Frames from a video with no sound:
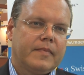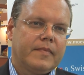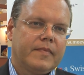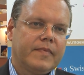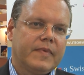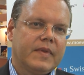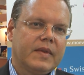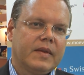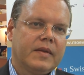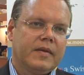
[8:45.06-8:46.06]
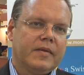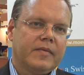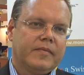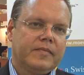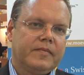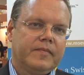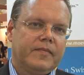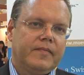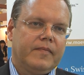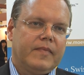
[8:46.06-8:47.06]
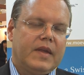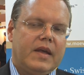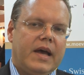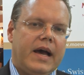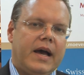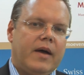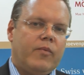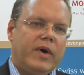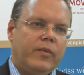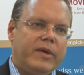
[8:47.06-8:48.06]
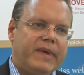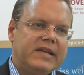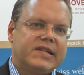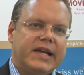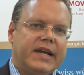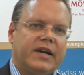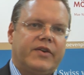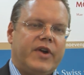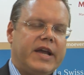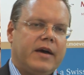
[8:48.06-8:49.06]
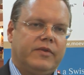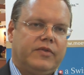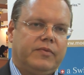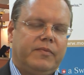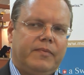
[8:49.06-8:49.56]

the whole property? How is the renovation going? Uh, well, we're basically guttering out